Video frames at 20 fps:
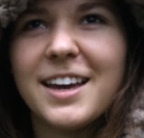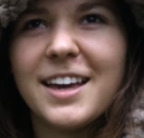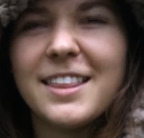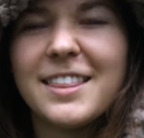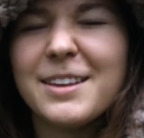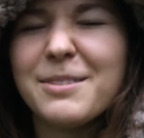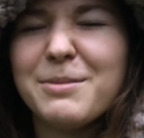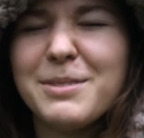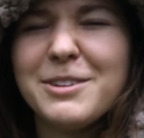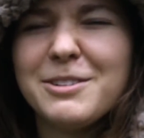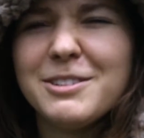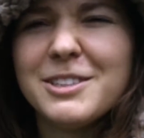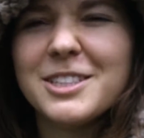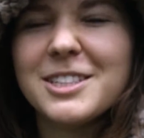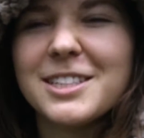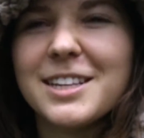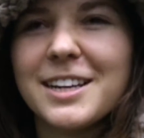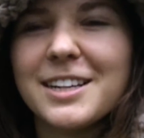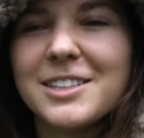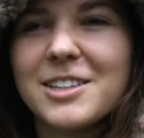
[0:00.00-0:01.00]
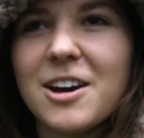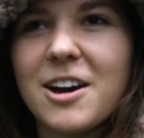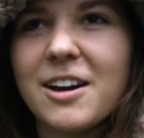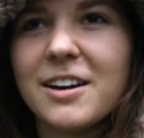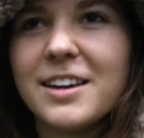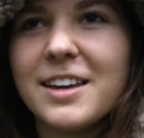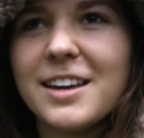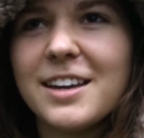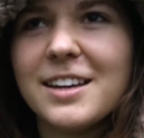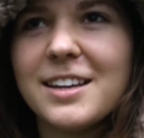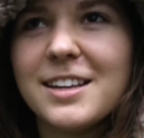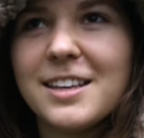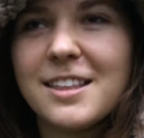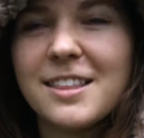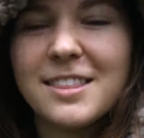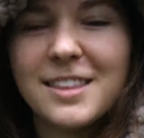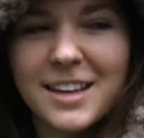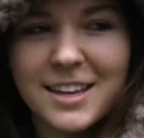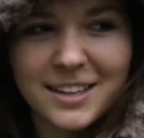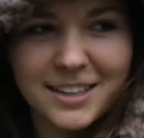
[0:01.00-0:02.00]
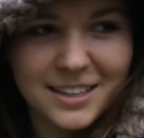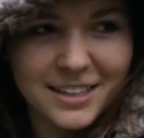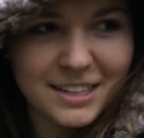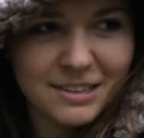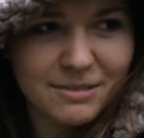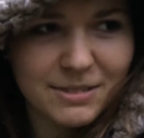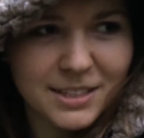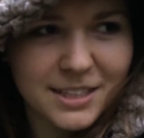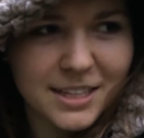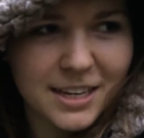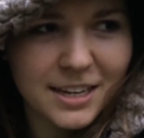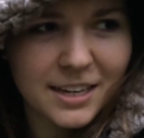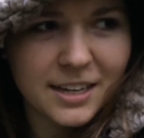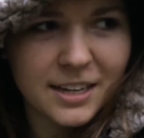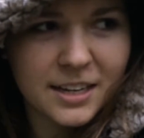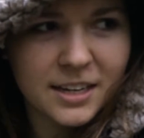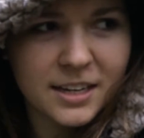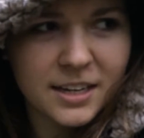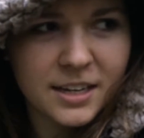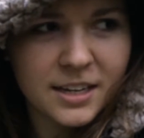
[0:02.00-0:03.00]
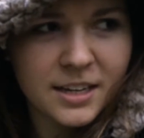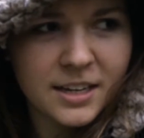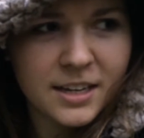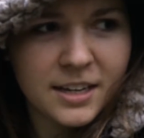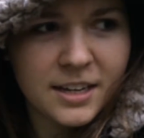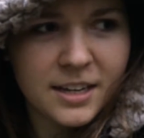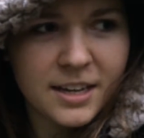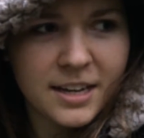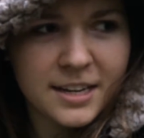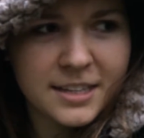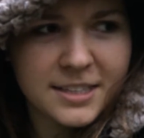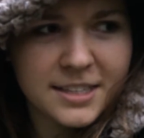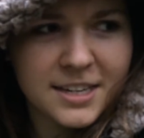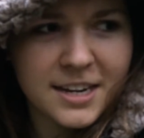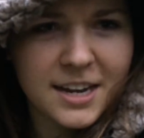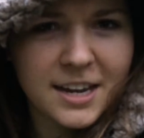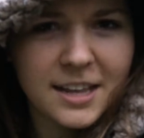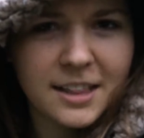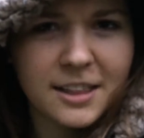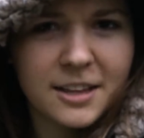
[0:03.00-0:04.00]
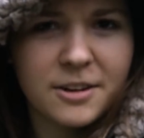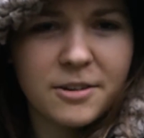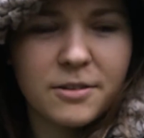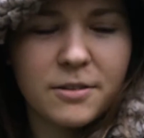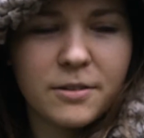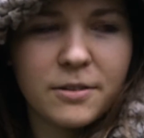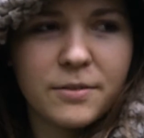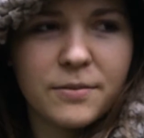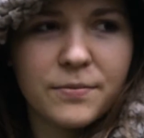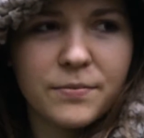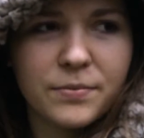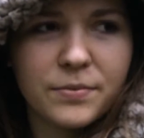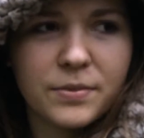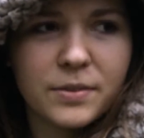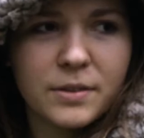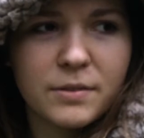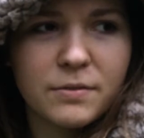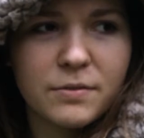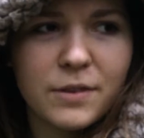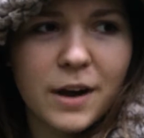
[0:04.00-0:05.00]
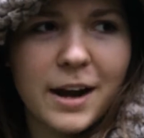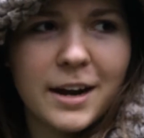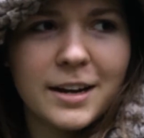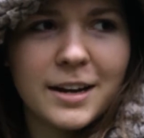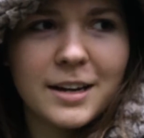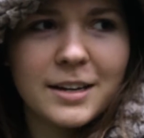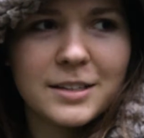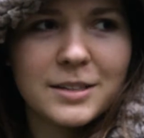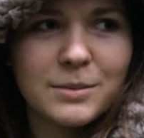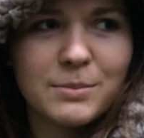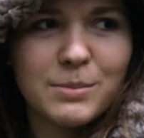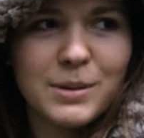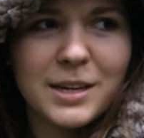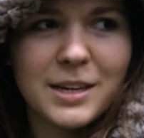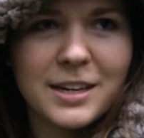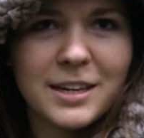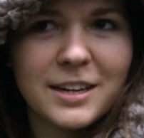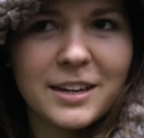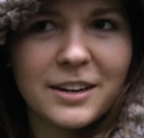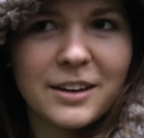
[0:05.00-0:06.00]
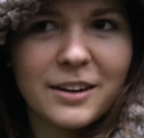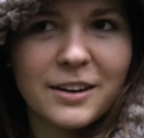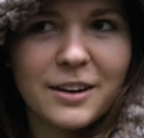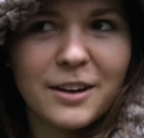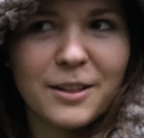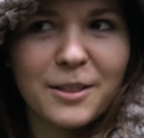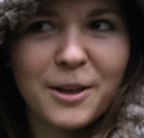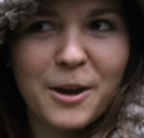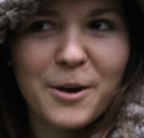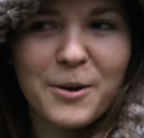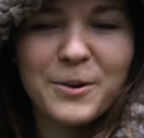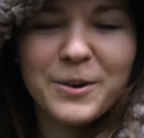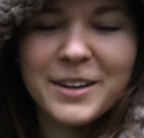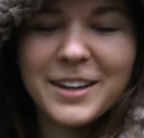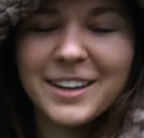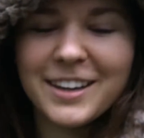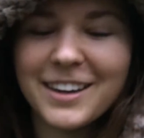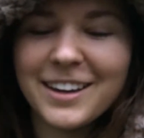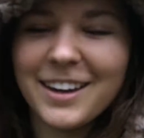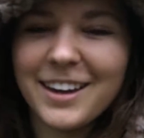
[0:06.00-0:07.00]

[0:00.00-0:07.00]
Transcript: And then we were just like talking, and then he was like, "Isn't it a little frightening to be here alone?"